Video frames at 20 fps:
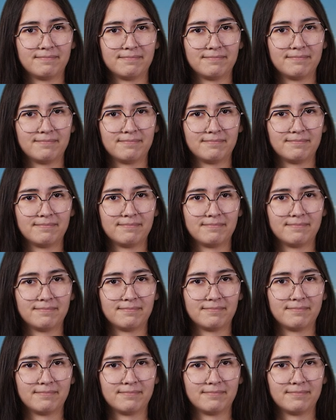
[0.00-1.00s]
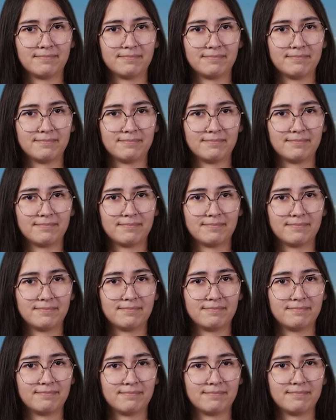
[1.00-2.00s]

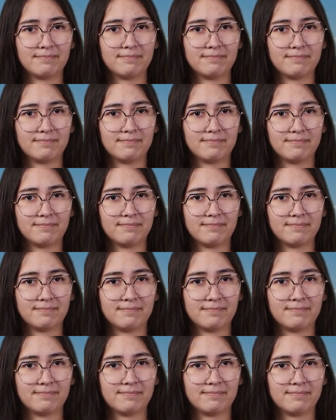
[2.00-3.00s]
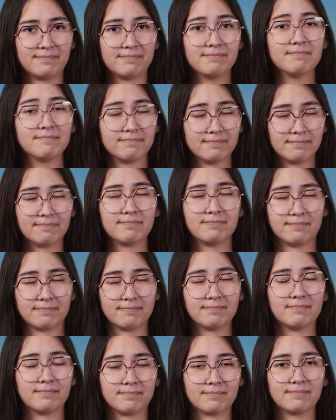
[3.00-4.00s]

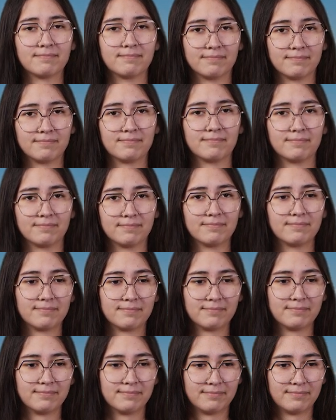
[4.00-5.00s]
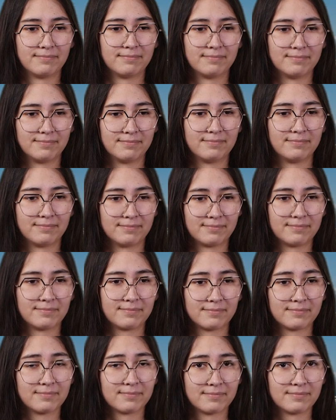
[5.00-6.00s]

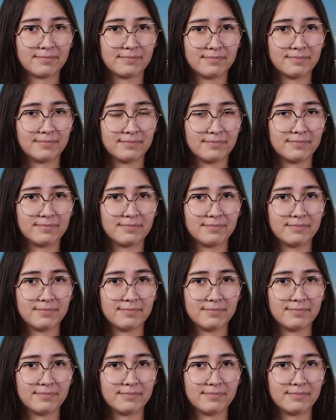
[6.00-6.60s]
(silent)